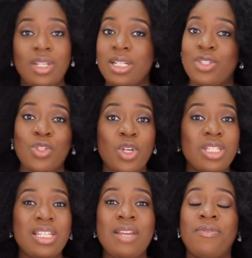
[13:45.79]
it's
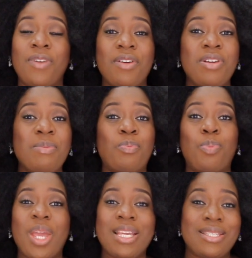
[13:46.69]
just a very
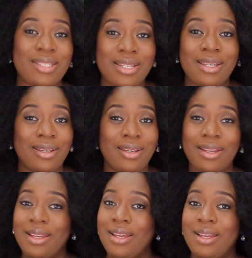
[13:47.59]
basic
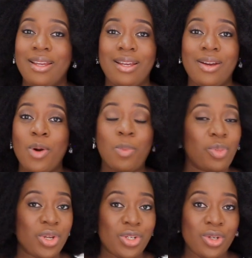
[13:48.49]

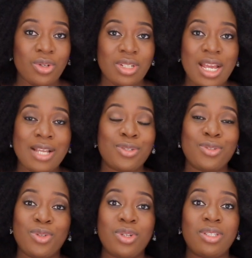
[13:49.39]
operation. I
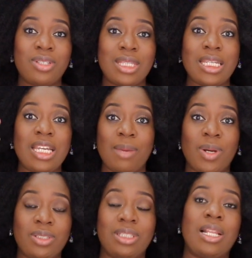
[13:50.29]
should not think
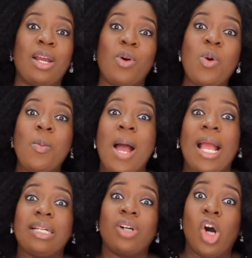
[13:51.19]
about it like, oh
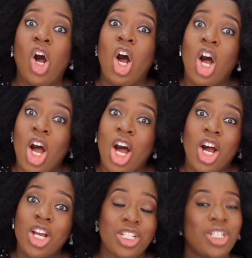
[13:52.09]
my
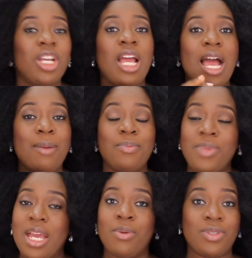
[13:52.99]
gosh. And
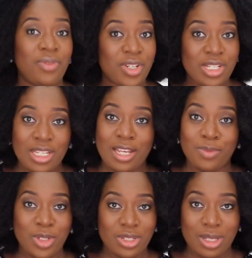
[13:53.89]
me, I was very
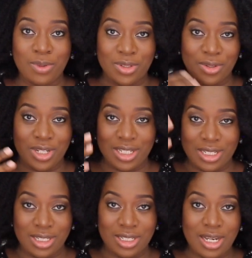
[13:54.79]
scared because I was
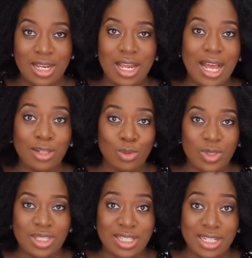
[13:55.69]
already
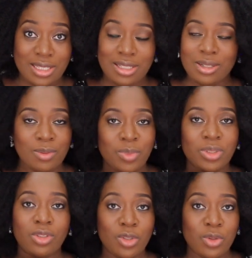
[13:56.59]
hallucinating.
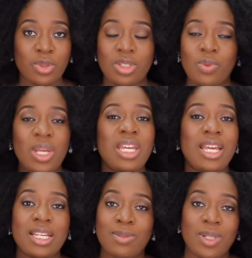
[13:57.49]
But no, the way
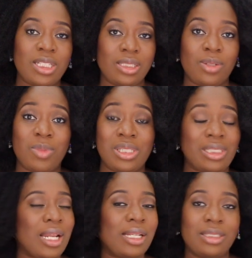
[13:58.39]
he explained it to me
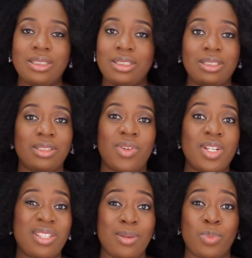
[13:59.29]
is like, this thing is
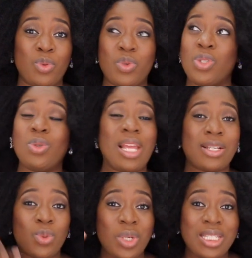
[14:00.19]
very simple. We do
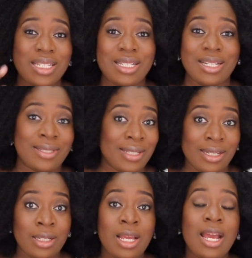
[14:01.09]
like 20 in a
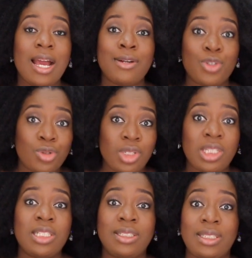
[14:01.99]
day. And
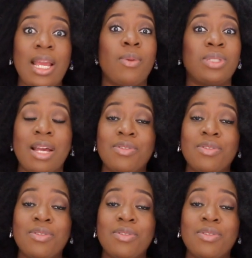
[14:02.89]
truly, the day I was